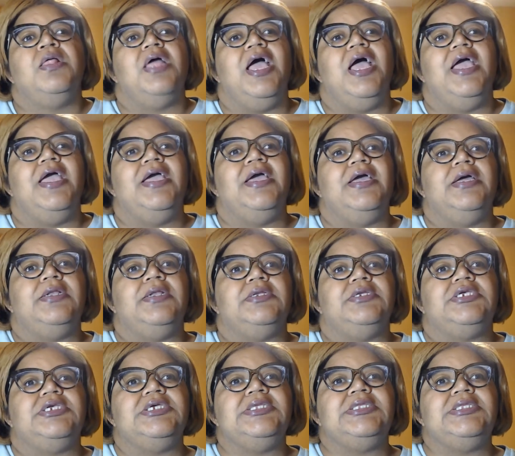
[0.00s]
And
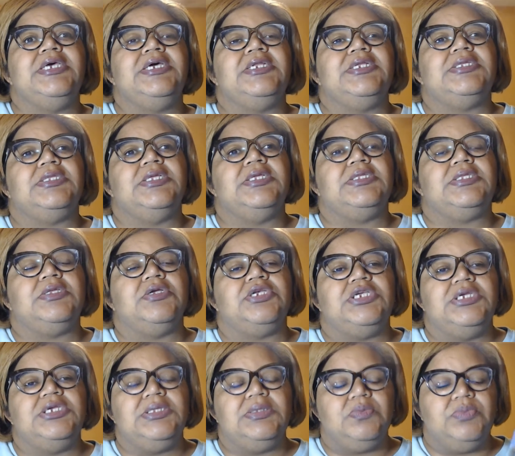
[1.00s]
she said,
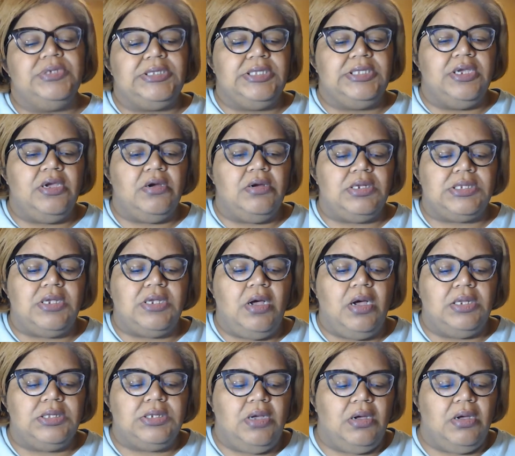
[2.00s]
we see her and
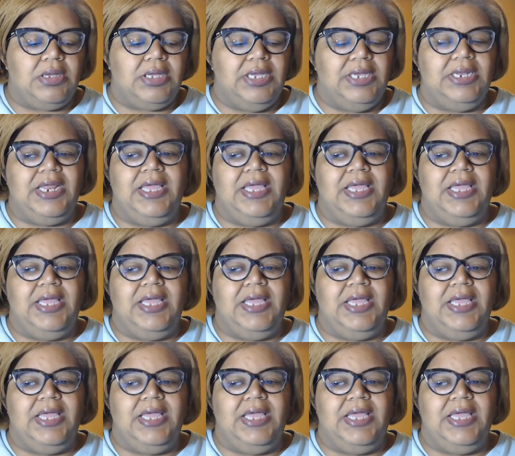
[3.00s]
Todd talking.